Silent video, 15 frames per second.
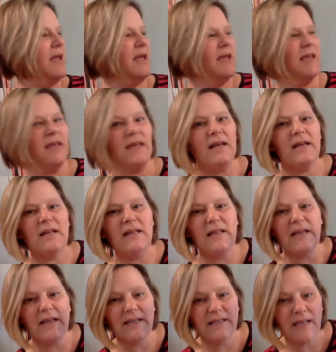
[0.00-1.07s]
He
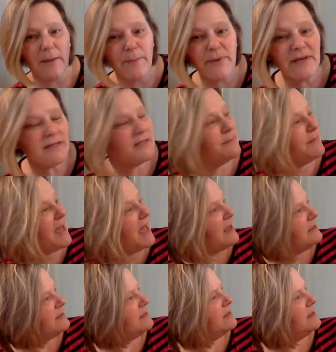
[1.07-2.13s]
cleans up his
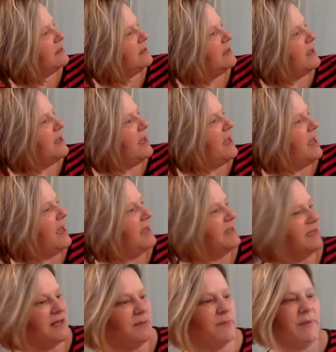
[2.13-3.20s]
mess and
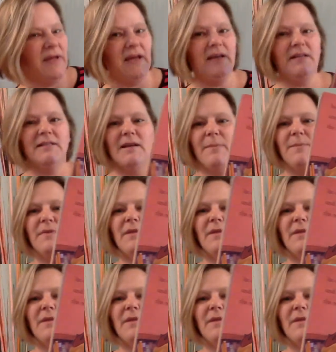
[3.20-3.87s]
he picks up